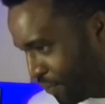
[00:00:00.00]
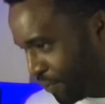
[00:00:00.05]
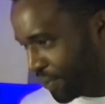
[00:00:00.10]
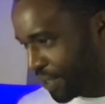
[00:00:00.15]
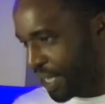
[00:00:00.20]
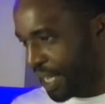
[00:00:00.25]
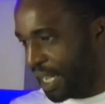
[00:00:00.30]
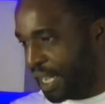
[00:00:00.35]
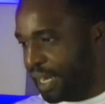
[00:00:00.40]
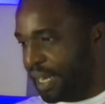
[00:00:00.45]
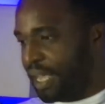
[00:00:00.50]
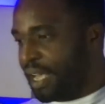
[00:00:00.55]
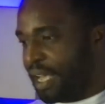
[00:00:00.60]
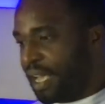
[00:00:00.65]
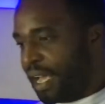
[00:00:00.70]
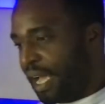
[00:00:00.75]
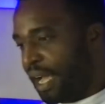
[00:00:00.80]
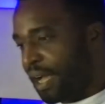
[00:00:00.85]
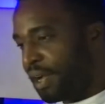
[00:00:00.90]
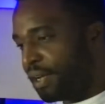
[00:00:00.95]
of a kind?
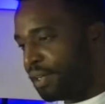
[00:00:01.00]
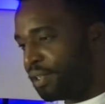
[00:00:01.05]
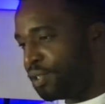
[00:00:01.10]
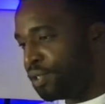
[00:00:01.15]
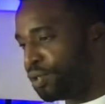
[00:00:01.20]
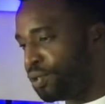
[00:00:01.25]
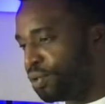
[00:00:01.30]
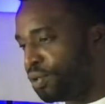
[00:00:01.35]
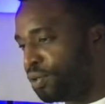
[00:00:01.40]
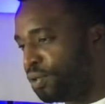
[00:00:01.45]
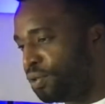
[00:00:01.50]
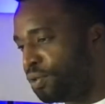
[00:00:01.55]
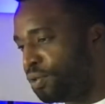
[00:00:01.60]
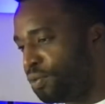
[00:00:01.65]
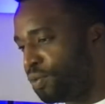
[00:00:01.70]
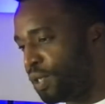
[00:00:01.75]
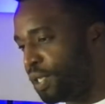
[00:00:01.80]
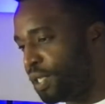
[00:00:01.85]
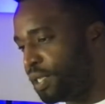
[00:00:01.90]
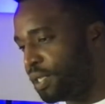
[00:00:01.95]
I can show you
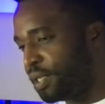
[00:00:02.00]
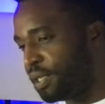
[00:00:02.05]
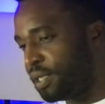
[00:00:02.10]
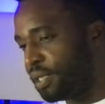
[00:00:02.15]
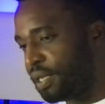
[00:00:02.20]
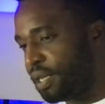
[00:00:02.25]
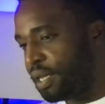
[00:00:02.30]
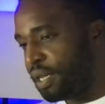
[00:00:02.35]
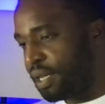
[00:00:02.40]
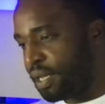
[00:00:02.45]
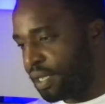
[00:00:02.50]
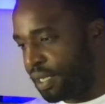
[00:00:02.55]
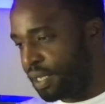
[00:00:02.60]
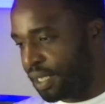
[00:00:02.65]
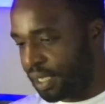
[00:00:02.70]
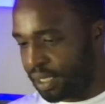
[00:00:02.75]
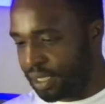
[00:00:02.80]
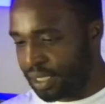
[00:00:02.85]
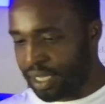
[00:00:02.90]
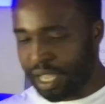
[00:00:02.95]
with
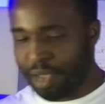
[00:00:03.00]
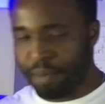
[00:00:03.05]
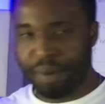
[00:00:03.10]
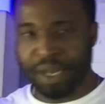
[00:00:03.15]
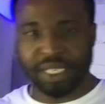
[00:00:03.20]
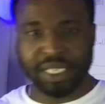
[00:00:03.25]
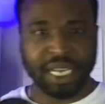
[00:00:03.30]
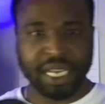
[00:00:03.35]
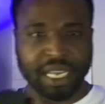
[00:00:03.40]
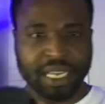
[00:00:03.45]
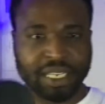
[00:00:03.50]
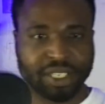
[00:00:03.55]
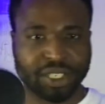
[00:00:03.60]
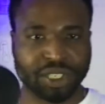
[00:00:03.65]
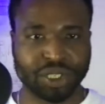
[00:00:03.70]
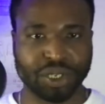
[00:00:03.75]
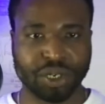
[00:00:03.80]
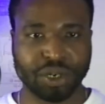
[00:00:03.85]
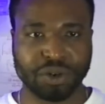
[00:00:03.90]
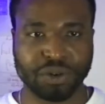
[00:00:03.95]
this. Now imagine like a
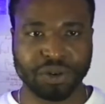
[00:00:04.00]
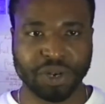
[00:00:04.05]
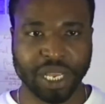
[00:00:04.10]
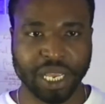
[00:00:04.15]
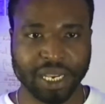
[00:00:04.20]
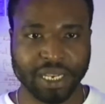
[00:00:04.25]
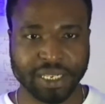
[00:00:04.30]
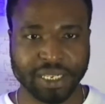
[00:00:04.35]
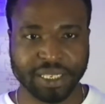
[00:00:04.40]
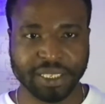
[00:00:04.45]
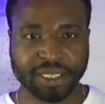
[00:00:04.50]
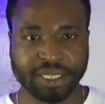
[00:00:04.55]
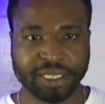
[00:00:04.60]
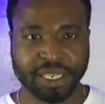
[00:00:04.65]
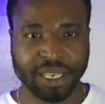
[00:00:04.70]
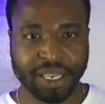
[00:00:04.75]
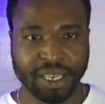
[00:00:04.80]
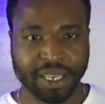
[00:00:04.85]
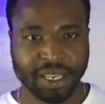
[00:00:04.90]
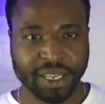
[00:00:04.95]
circle like this
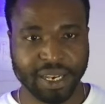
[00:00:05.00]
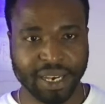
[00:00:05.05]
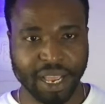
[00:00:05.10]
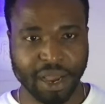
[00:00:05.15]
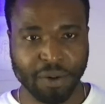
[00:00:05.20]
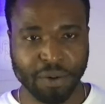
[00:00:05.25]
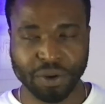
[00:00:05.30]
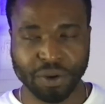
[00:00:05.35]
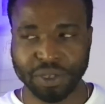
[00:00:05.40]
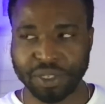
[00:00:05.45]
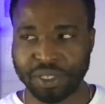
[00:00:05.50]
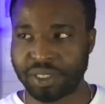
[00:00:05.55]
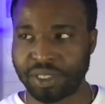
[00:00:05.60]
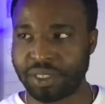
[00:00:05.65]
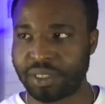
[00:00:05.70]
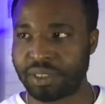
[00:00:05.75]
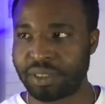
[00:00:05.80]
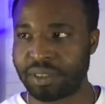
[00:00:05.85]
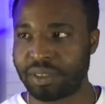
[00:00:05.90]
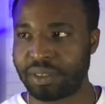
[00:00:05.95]
that
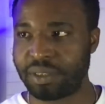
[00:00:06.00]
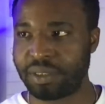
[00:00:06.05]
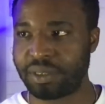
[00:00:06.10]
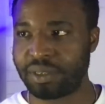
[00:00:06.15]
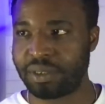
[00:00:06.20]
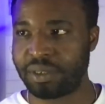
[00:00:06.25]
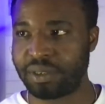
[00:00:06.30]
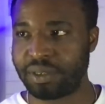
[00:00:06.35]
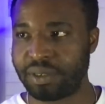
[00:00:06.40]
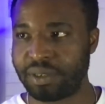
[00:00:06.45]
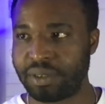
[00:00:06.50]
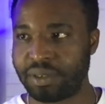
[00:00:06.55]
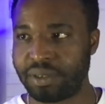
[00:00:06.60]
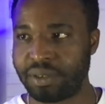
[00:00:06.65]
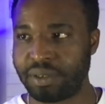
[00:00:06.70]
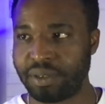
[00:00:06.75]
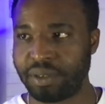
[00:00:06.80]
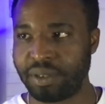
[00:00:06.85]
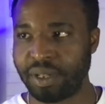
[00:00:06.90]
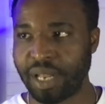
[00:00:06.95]
was
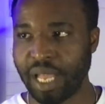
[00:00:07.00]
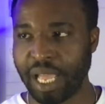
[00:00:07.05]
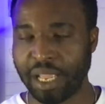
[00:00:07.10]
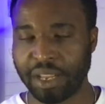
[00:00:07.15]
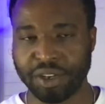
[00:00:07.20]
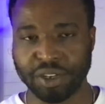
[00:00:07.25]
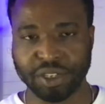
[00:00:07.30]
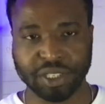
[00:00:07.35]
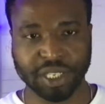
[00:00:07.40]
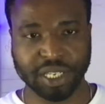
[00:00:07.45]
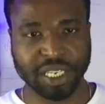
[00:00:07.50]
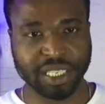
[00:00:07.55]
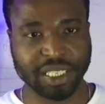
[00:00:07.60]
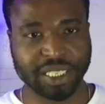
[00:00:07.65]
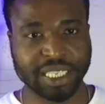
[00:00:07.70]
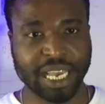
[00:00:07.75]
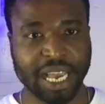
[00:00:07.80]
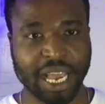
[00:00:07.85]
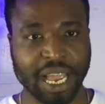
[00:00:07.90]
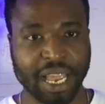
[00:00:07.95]
like just in the
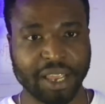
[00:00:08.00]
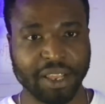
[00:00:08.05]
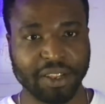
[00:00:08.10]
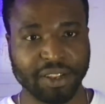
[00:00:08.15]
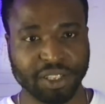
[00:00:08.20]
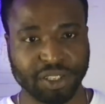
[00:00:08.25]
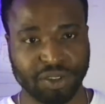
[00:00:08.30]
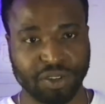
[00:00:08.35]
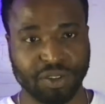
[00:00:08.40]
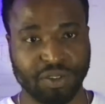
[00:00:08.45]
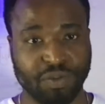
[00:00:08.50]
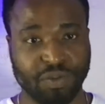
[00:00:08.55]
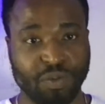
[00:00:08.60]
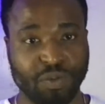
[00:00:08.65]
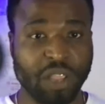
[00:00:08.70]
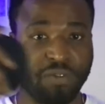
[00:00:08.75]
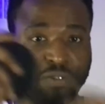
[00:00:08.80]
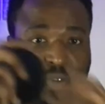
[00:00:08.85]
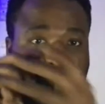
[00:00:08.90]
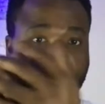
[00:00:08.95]
sky. It
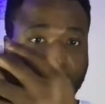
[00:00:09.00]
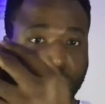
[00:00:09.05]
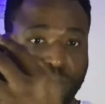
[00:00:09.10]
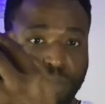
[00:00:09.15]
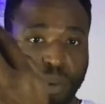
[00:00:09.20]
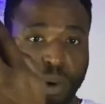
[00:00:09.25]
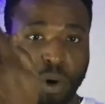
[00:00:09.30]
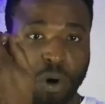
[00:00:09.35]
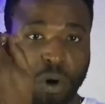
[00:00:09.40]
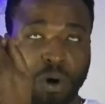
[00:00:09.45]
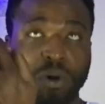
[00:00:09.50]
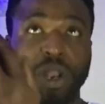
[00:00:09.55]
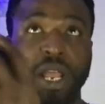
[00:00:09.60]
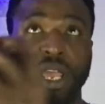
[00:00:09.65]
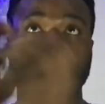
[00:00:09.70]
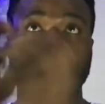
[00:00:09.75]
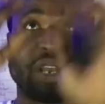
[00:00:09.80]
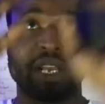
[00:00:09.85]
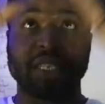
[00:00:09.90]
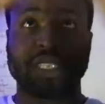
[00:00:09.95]
went from a ball,
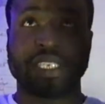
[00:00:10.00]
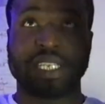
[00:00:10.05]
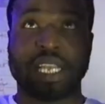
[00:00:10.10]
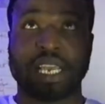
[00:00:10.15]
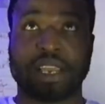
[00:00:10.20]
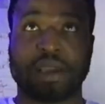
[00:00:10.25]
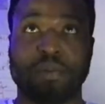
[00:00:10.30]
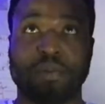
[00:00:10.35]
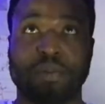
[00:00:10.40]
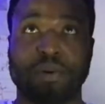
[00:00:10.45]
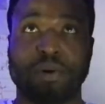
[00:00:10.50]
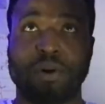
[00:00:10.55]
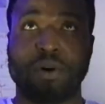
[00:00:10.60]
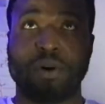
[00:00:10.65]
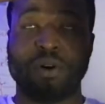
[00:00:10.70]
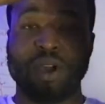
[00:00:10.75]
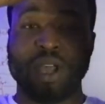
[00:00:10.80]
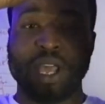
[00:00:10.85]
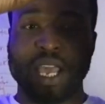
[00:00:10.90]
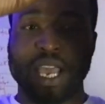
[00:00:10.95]
like you can see like a
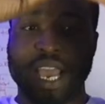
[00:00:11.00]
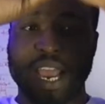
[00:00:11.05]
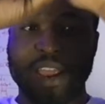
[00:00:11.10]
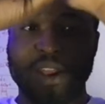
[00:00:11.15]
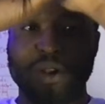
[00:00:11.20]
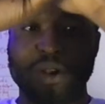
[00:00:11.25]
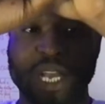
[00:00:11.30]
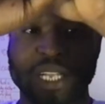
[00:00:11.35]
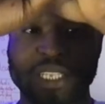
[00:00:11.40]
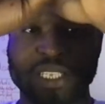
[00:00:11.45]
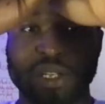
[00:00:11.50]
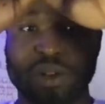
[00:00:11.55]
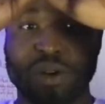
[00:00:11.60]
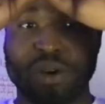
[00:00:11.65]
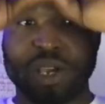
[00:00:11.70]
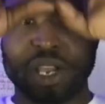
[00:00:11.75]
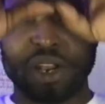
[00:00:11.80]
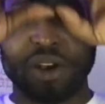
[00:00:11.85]
ball, and you look at it long